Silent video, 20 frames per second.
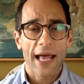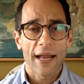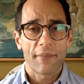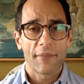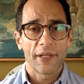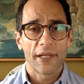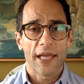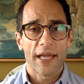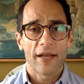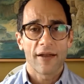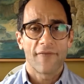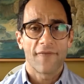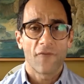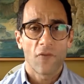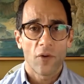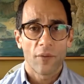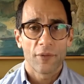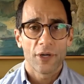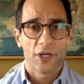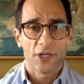Adam Millett, a
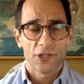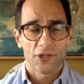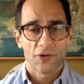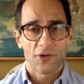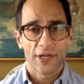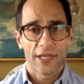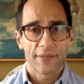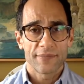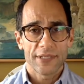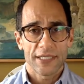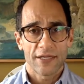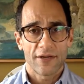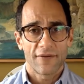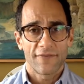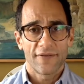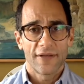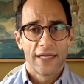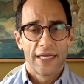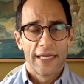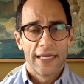former attorney
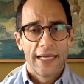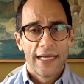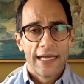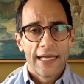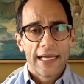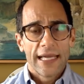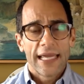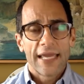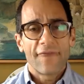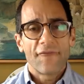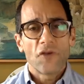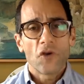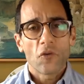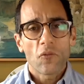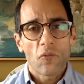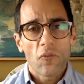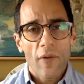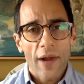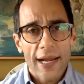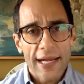himself. If
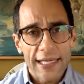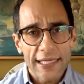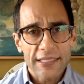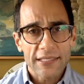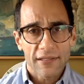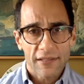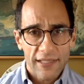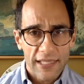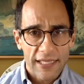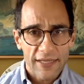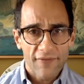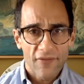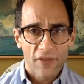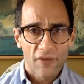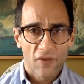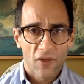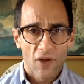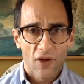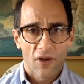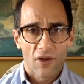you're ready to leave
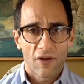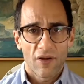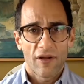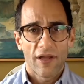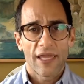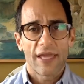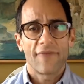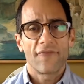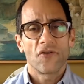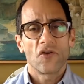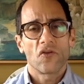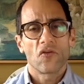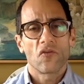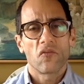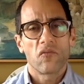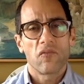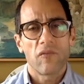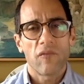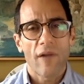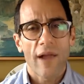the law, if you're
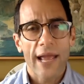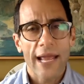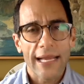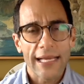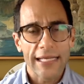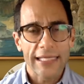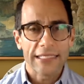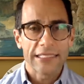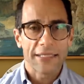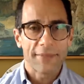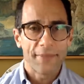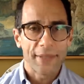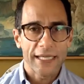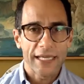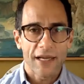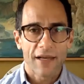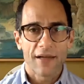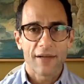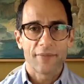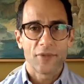ready to
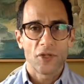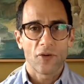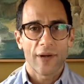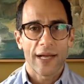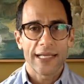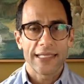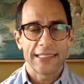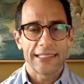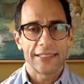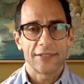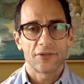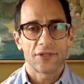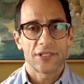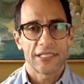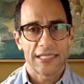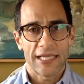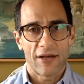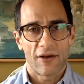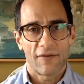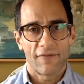become your ideal
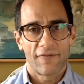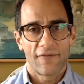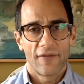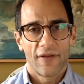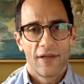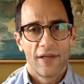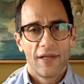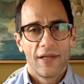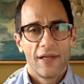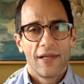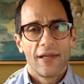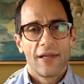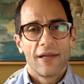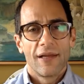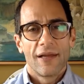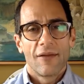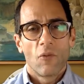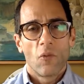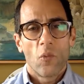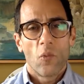self,
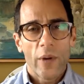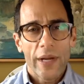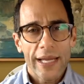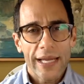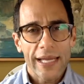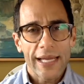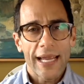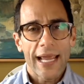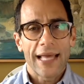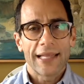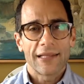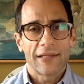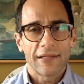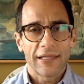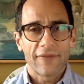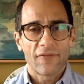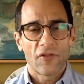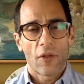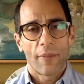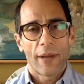we at the
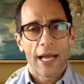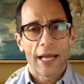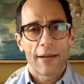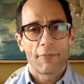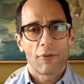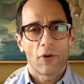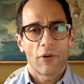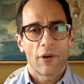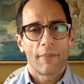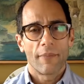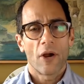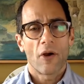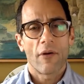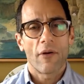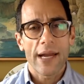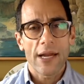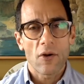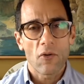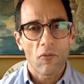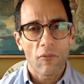Leave Law Behind program
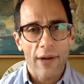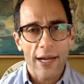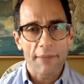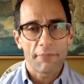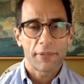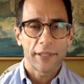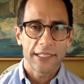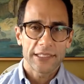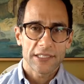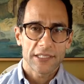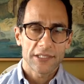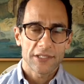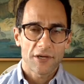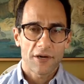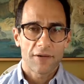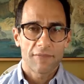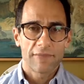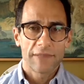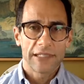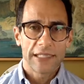are a great place to
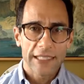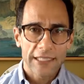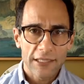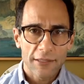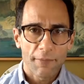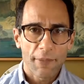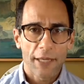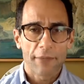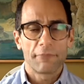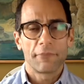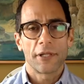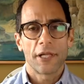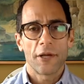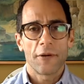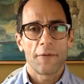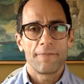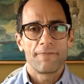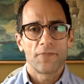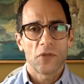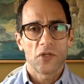start. Click the button
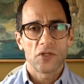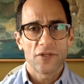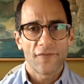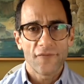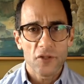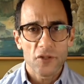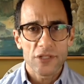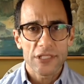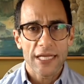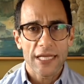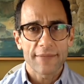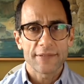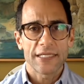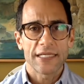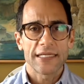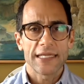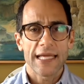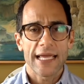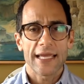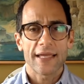below. There's a few steps
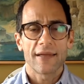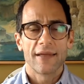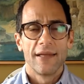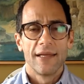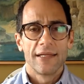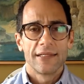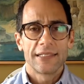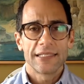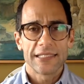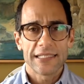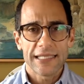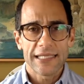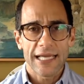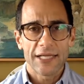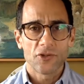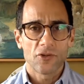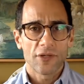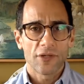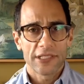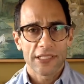to take to
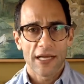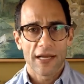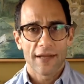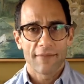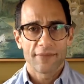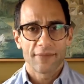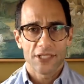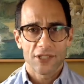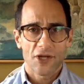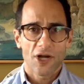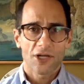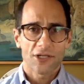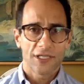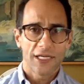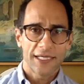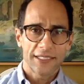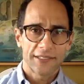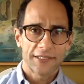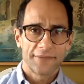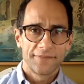schedule a time to talk
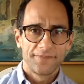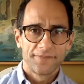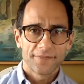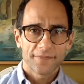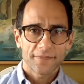to us.